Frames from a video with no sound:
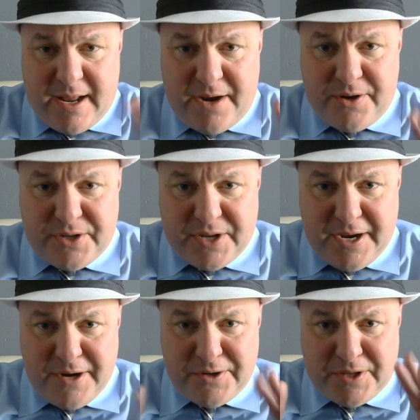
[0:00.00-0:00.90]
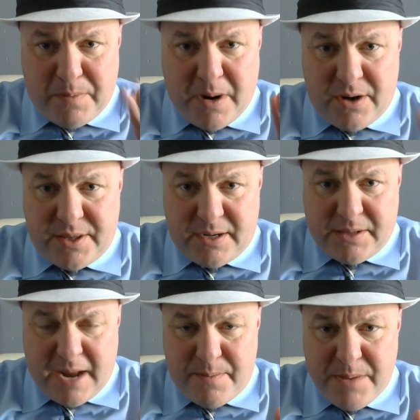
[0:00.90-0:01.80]
here's here's the part that a
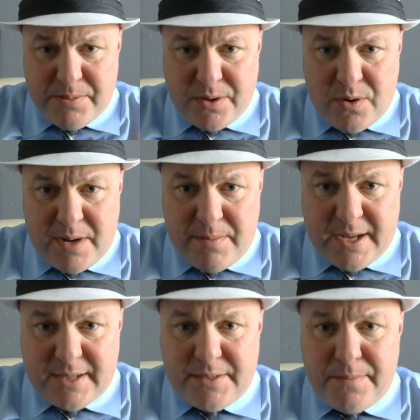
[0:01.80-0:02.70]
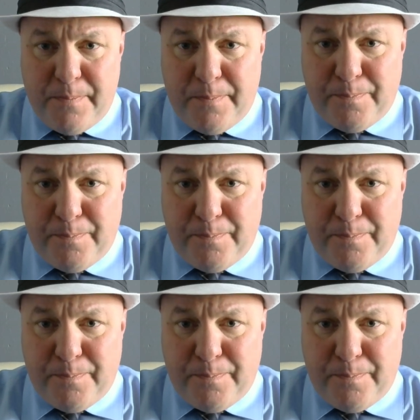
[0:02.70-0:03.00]
lot of people are going to miss.